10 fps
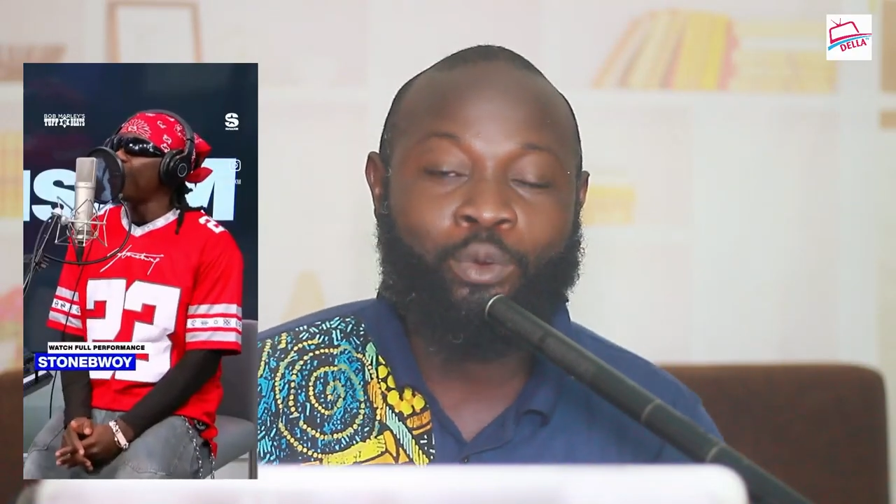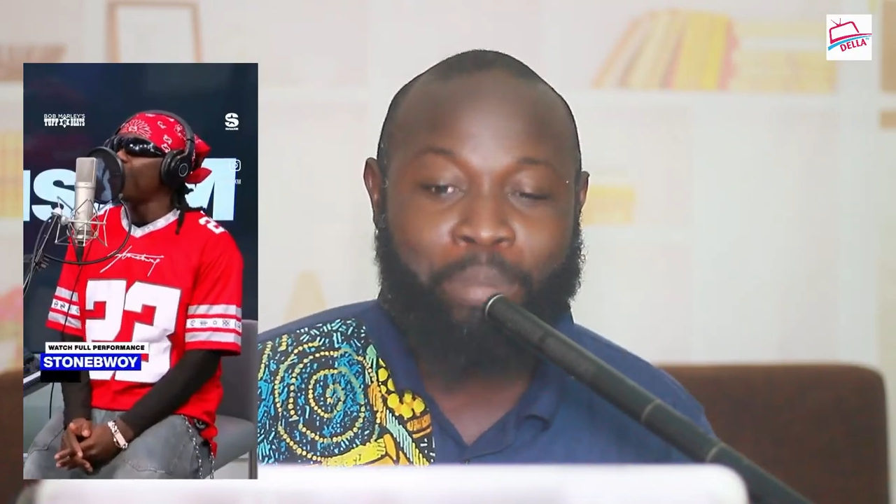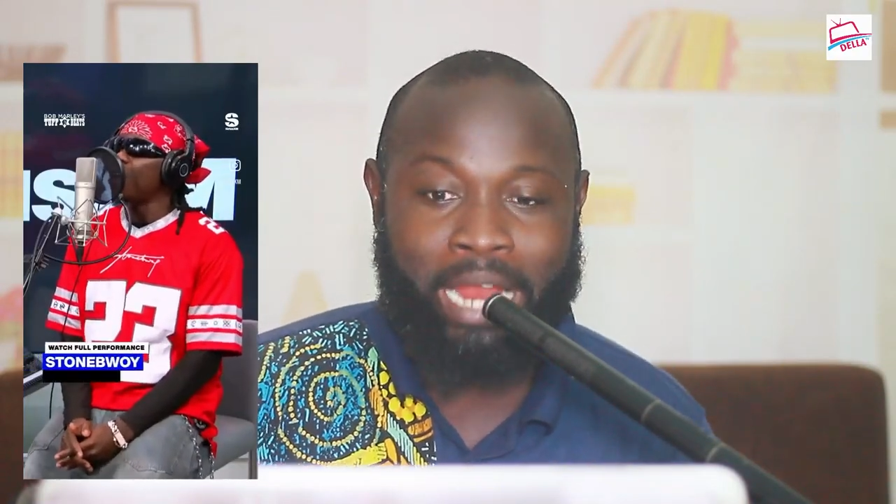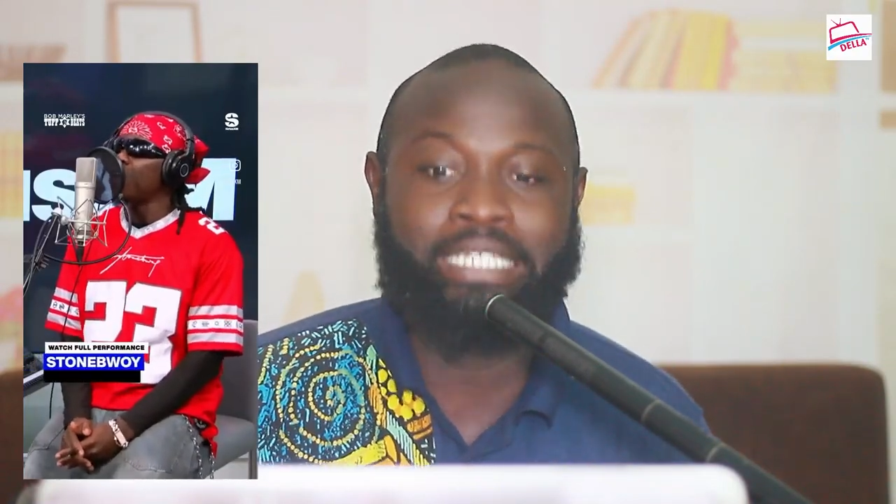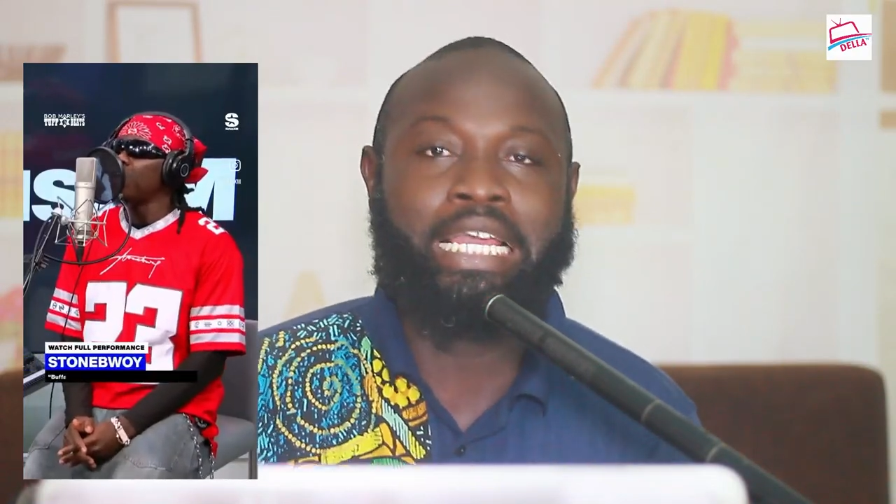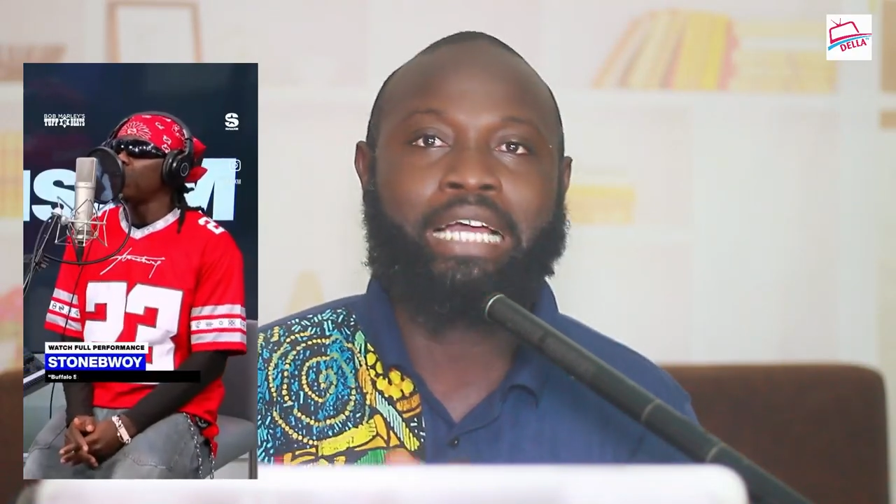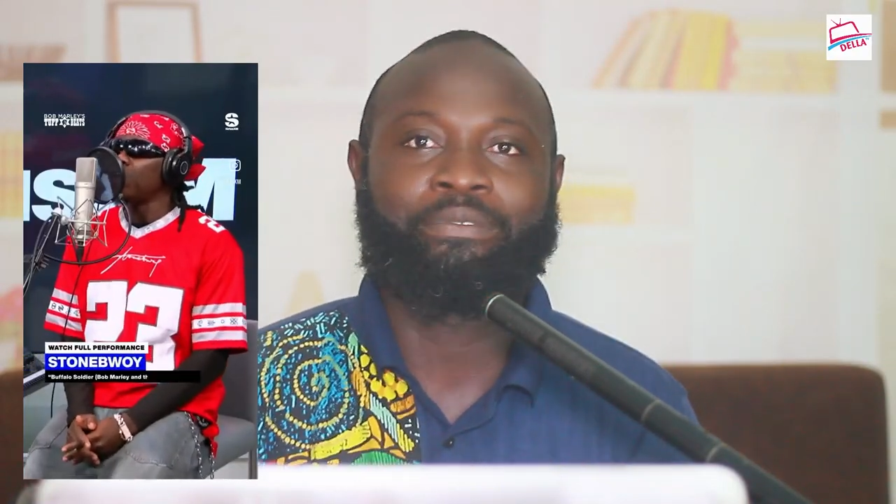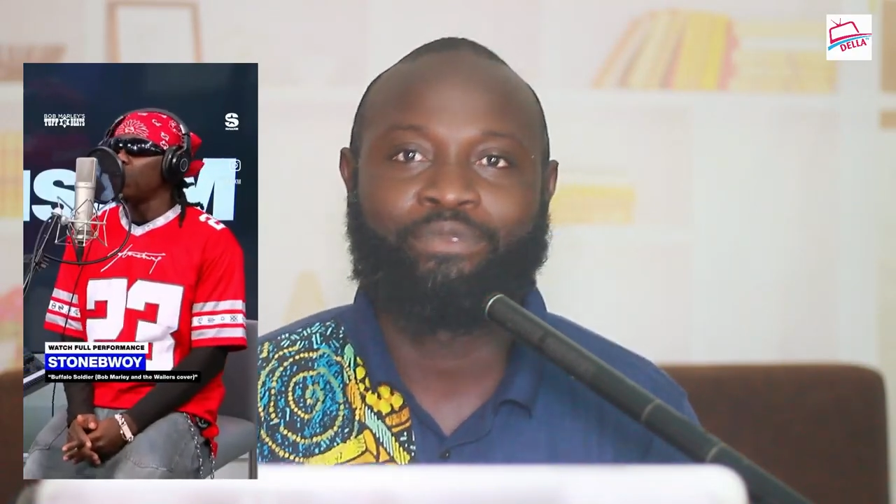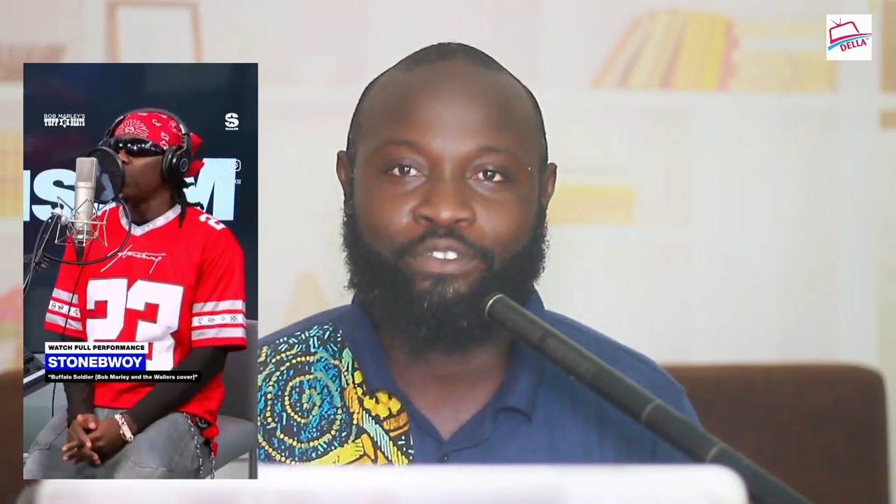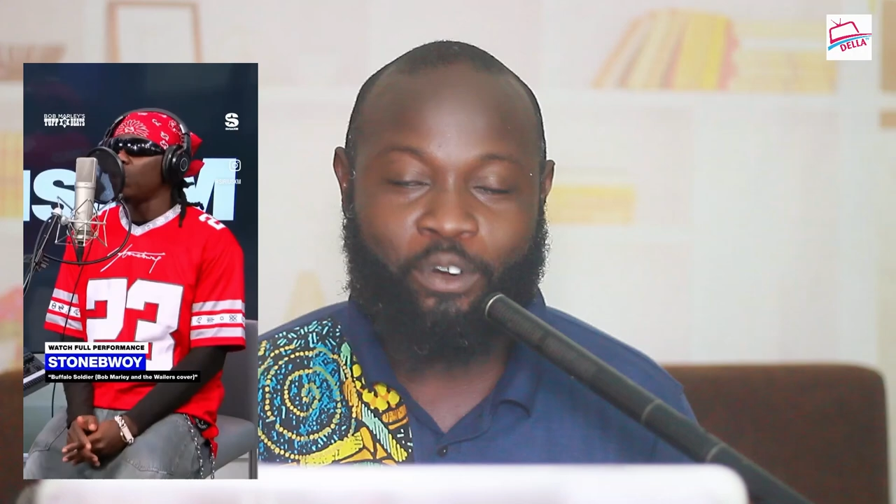Pania
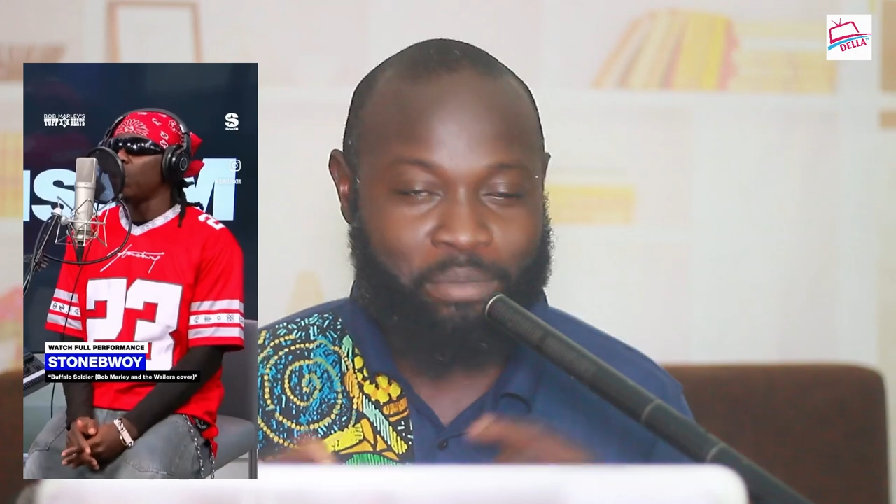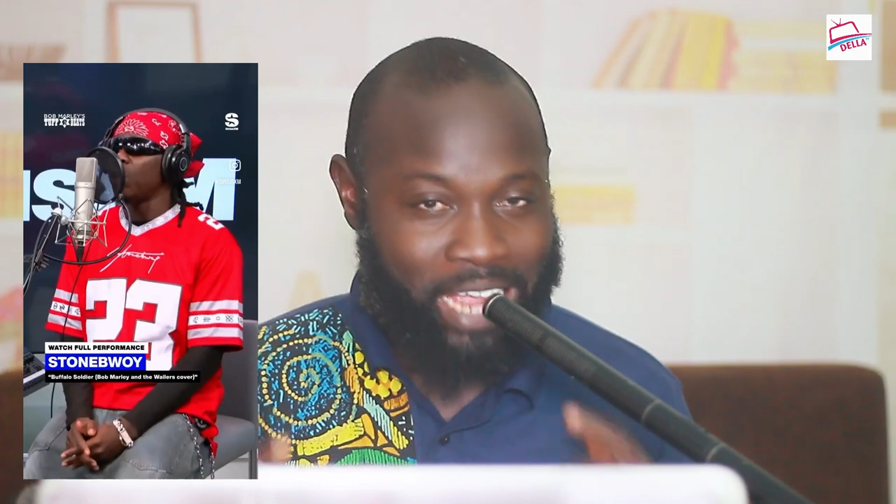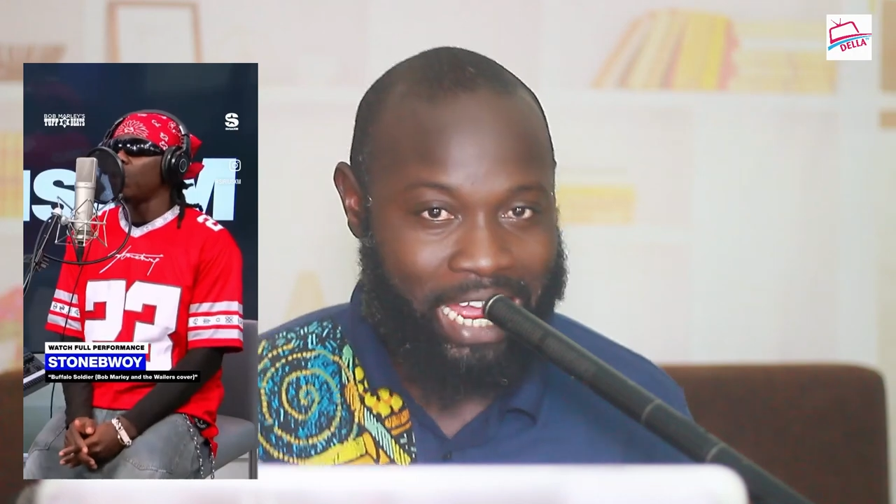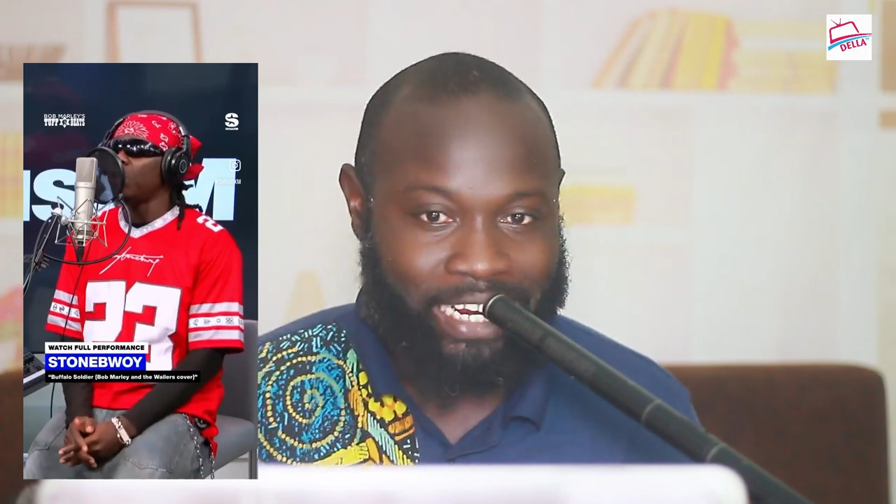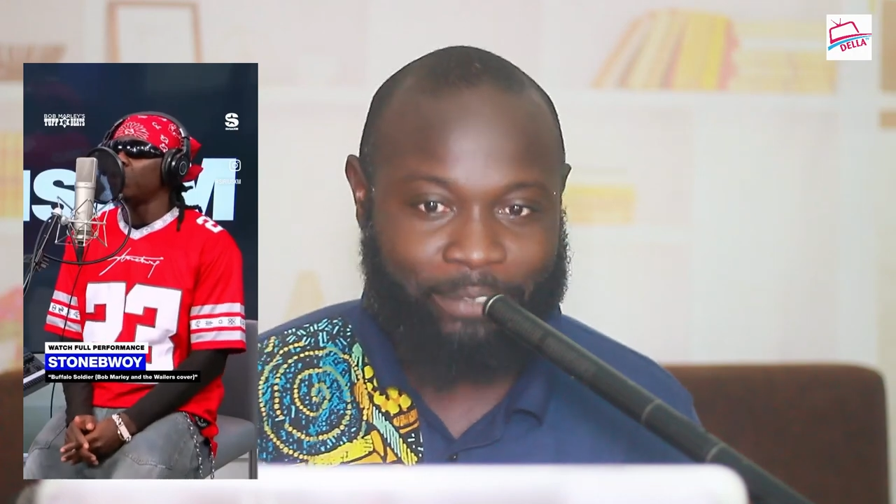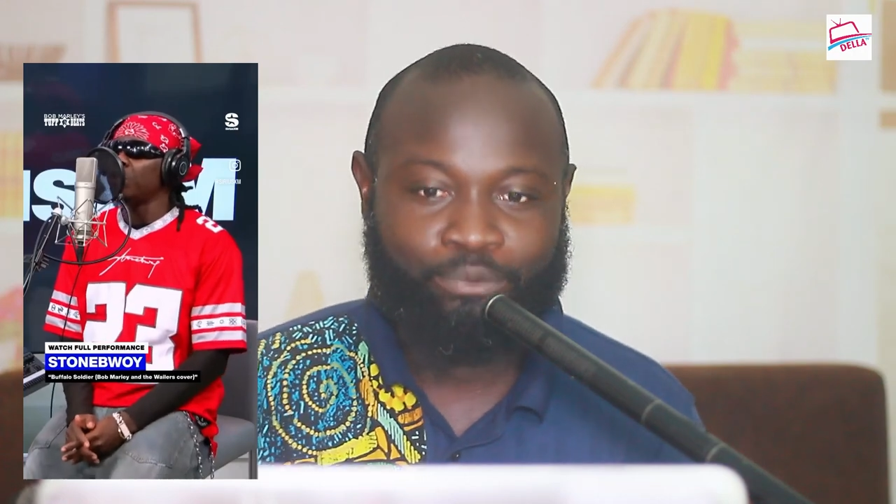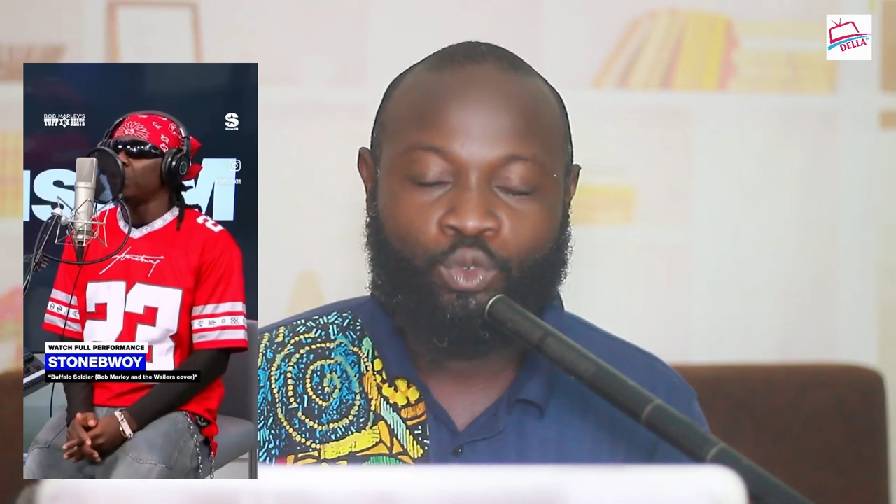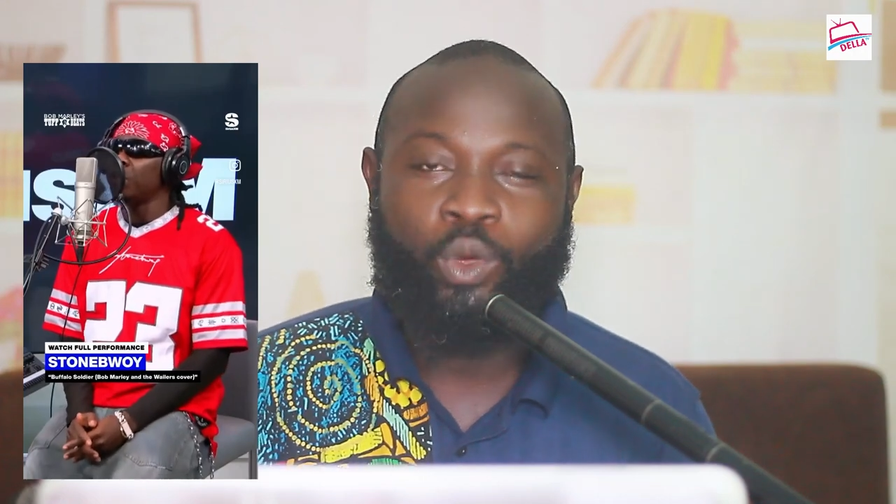from Ghana,